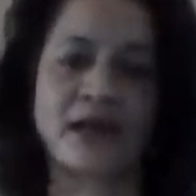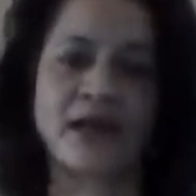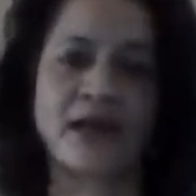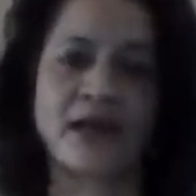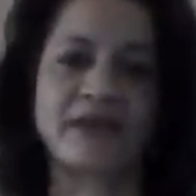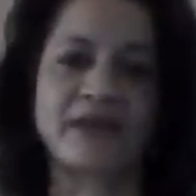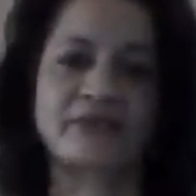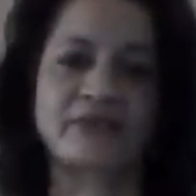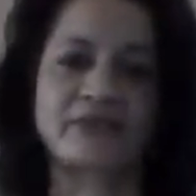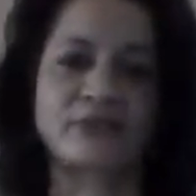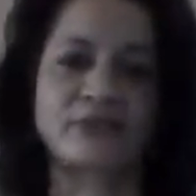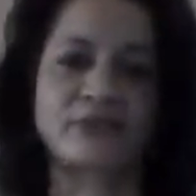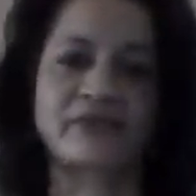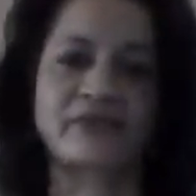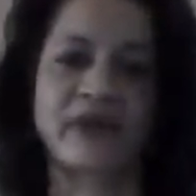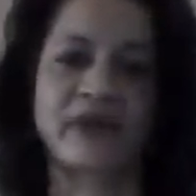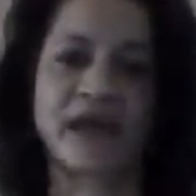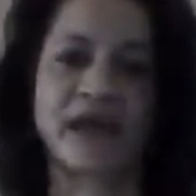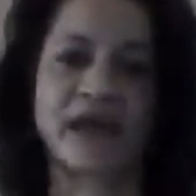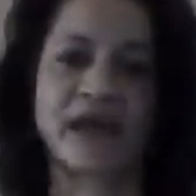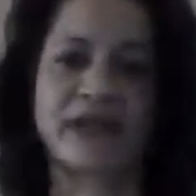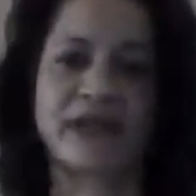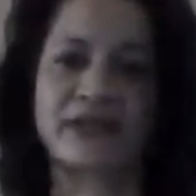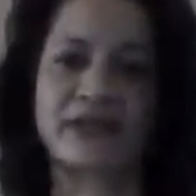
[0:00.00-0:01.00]
is to
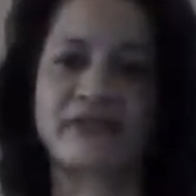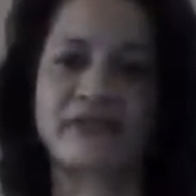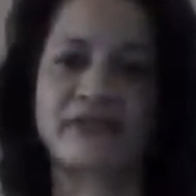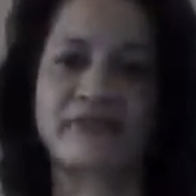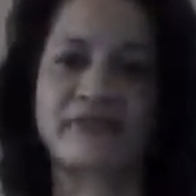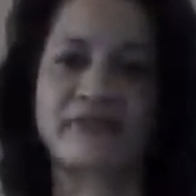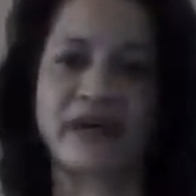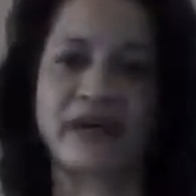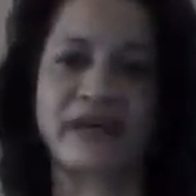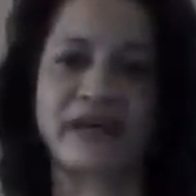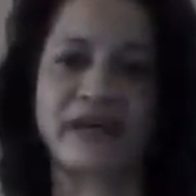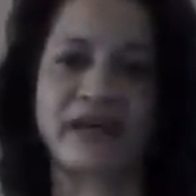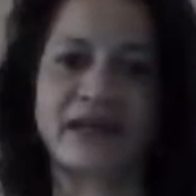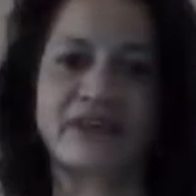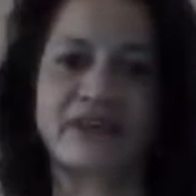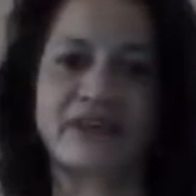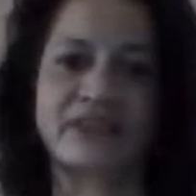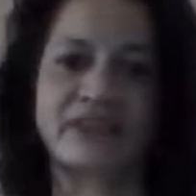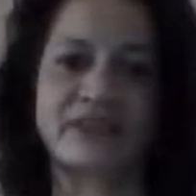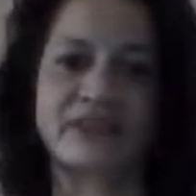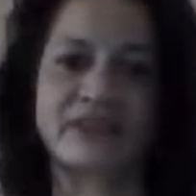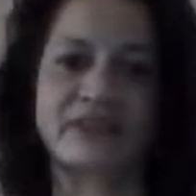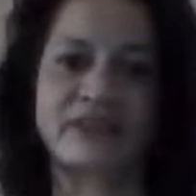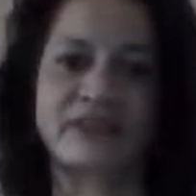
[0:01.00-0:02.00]
provide a unified
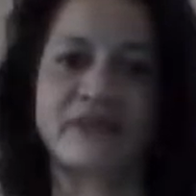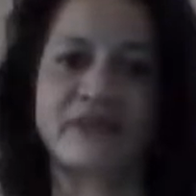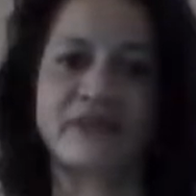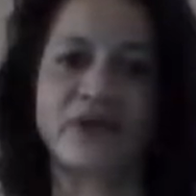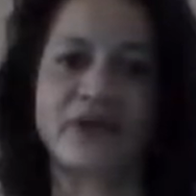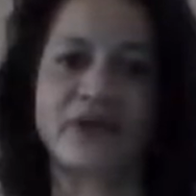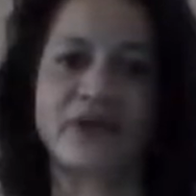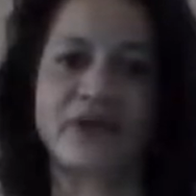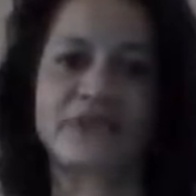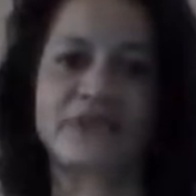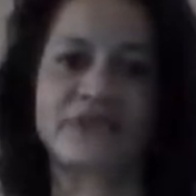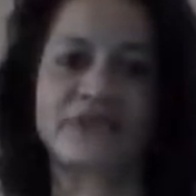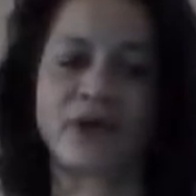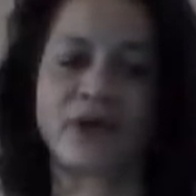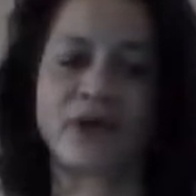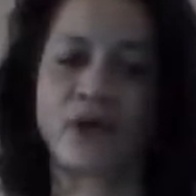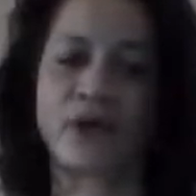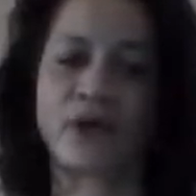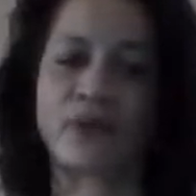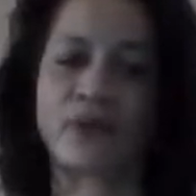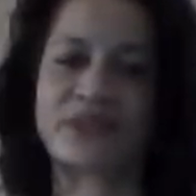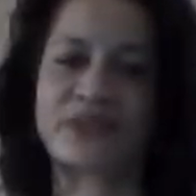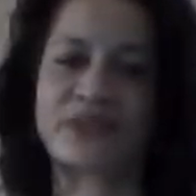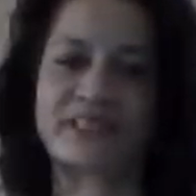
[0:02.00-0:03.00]
national voice
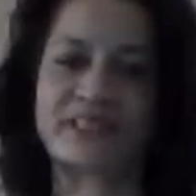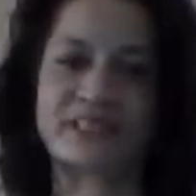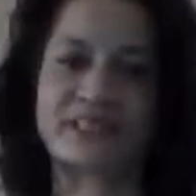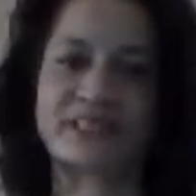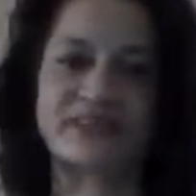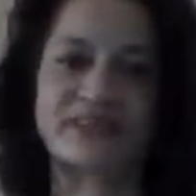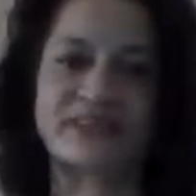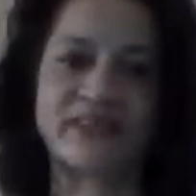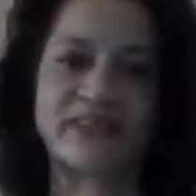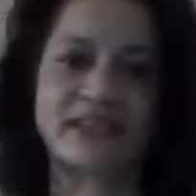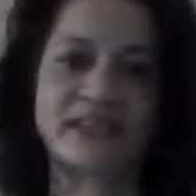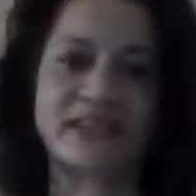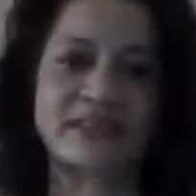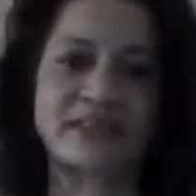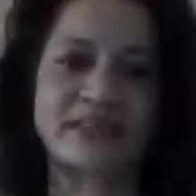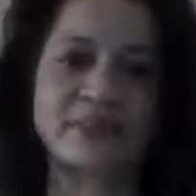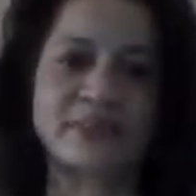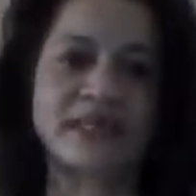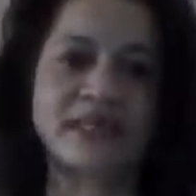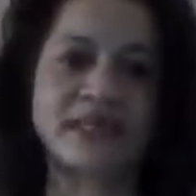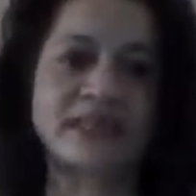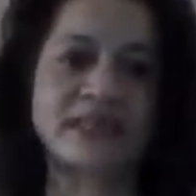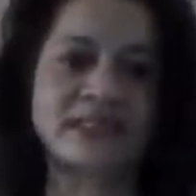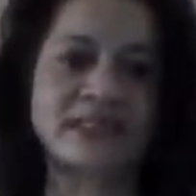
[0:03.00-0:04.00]
which serves as a
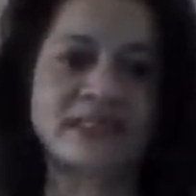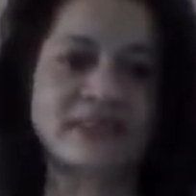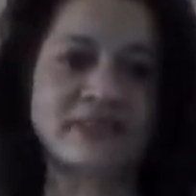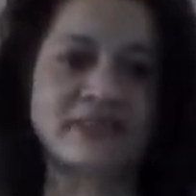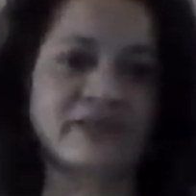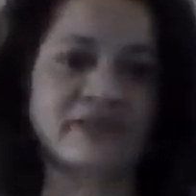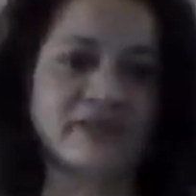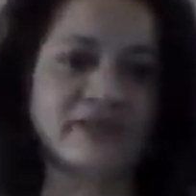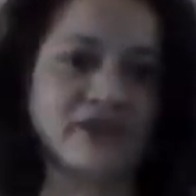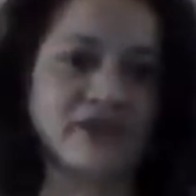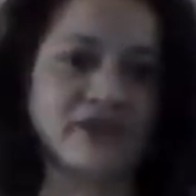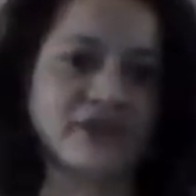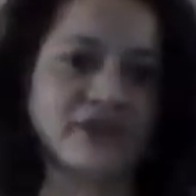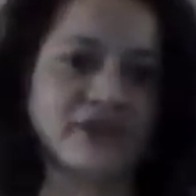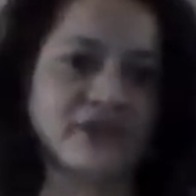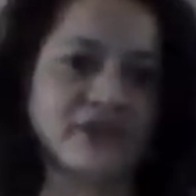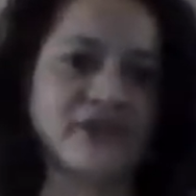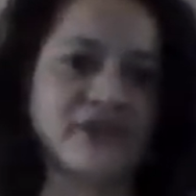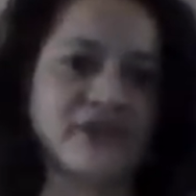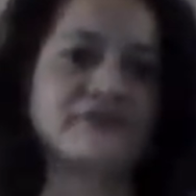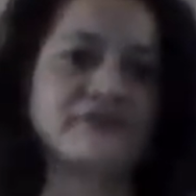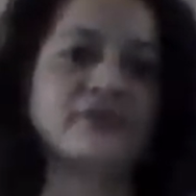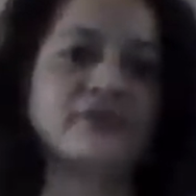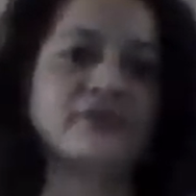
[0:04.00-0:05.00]
means to
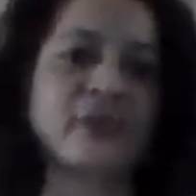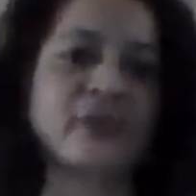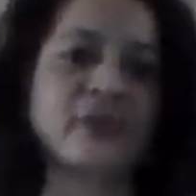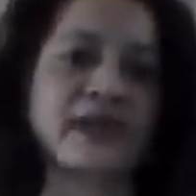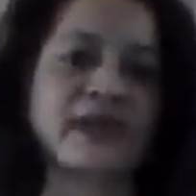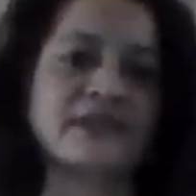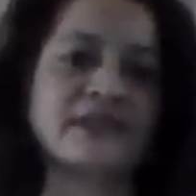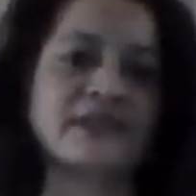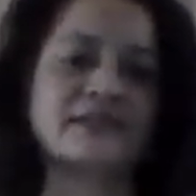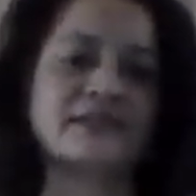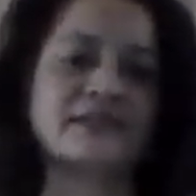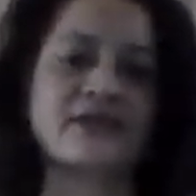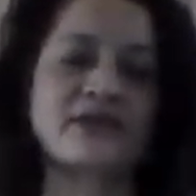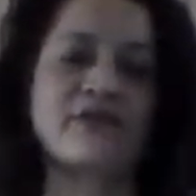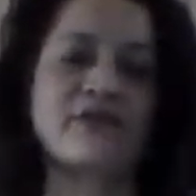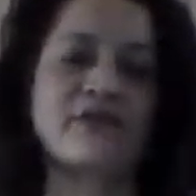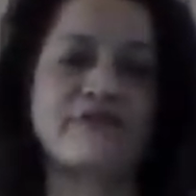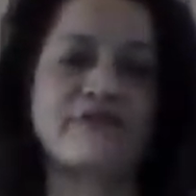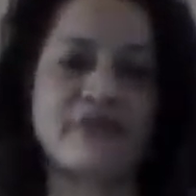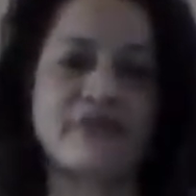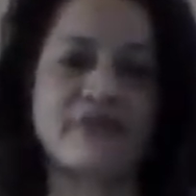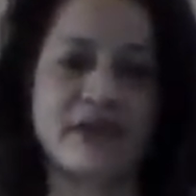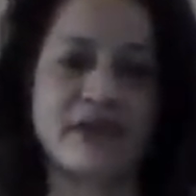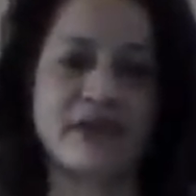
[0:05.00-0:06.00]
influence
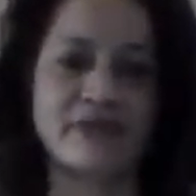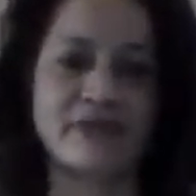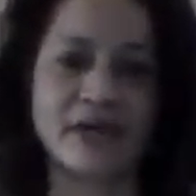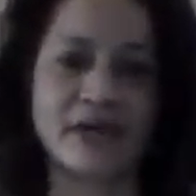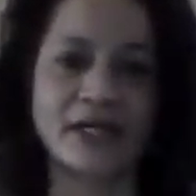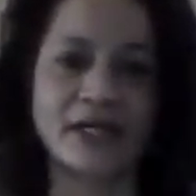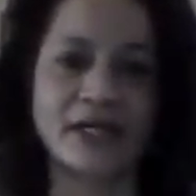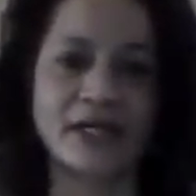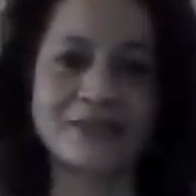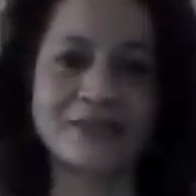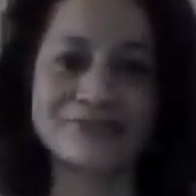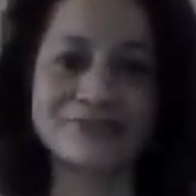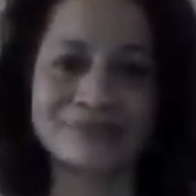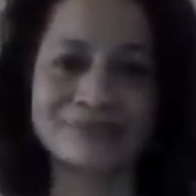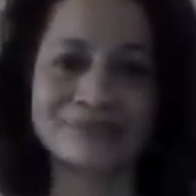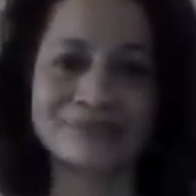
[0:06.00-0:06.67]
federal